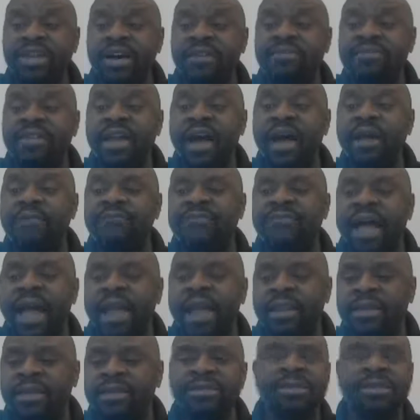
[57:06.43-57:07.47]
of
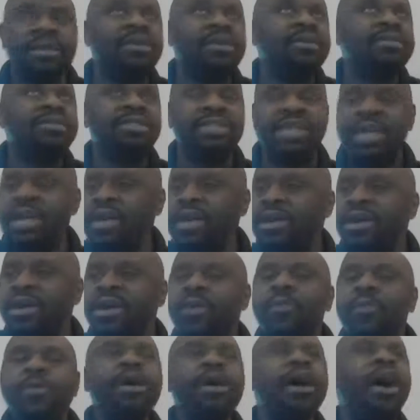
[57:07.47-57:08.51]
nonviolence. See,
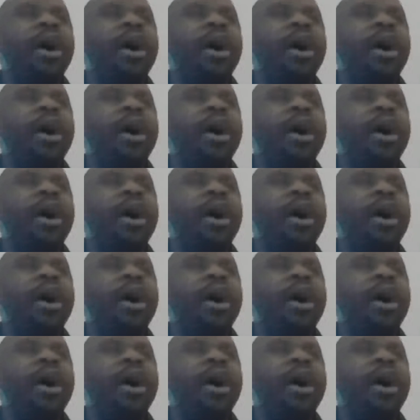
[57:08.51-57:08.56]
we